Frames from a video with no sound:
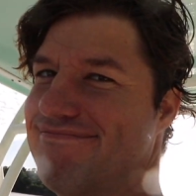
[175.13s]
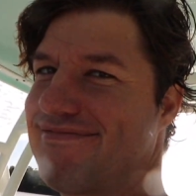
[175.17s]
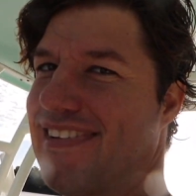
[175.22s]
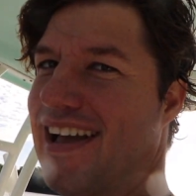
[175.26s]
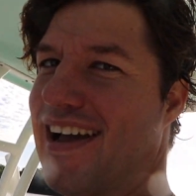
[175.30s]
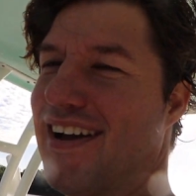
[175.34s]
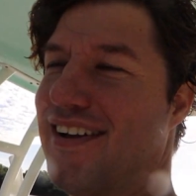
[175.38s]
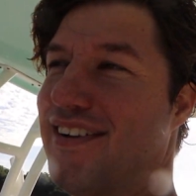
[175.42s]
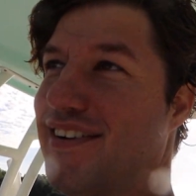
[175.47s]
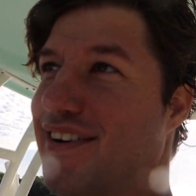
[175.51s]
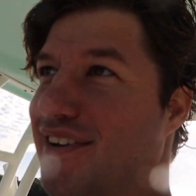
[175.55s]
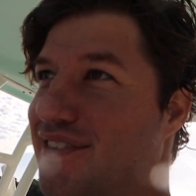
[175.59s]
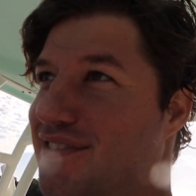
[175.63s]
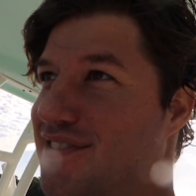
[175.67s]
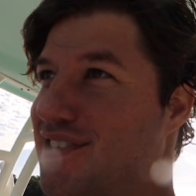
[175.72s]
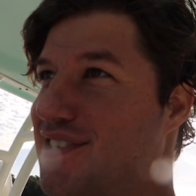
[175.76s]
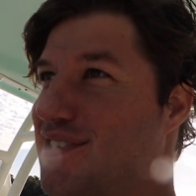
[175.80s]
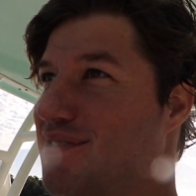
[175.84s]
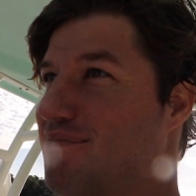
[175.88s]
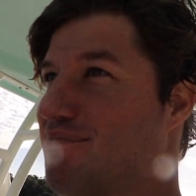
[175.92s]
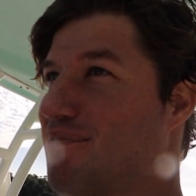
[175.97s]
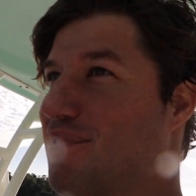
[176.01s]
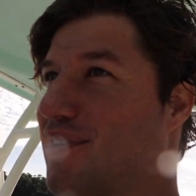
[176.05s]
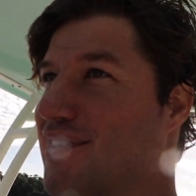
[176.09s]
I don't know if she
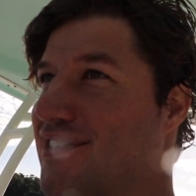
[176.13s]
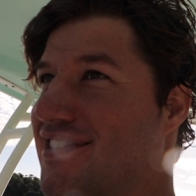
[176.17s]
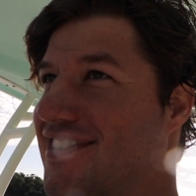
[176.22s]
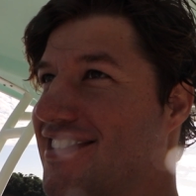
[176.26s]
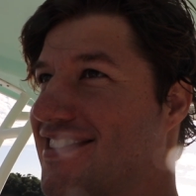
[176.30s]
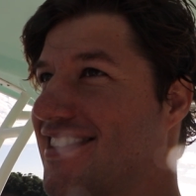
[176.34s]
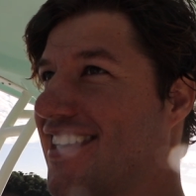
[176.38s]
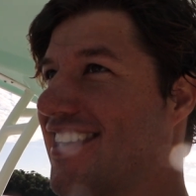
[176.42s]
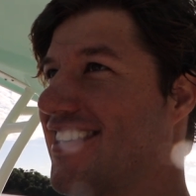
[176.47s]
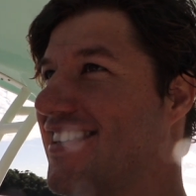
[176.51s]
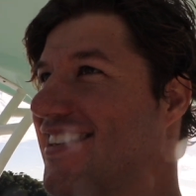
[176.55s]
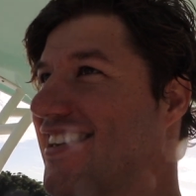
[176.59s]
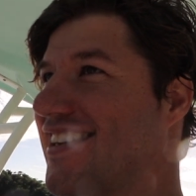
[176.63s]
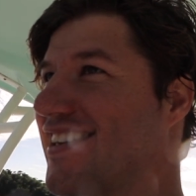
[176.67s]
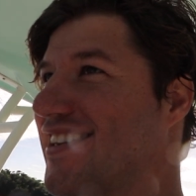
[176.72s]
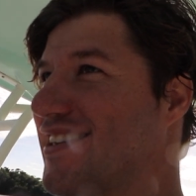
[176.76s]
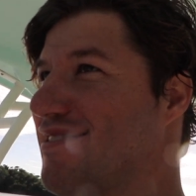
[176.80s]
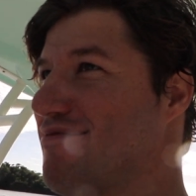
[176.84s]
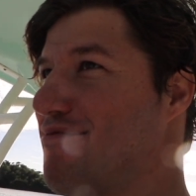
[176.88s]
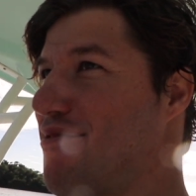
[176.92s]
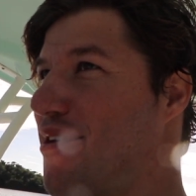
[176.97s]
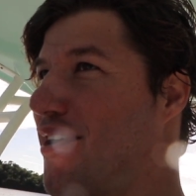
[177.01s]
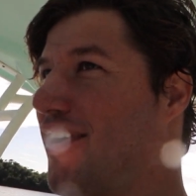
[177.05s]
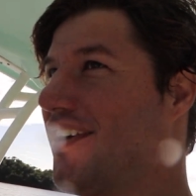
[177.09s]
supports this idea
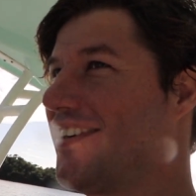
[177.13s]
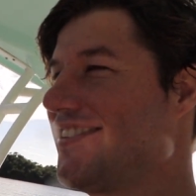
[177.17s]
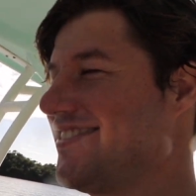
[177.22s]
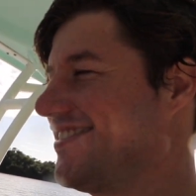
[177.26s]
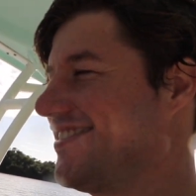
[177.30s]
anymore.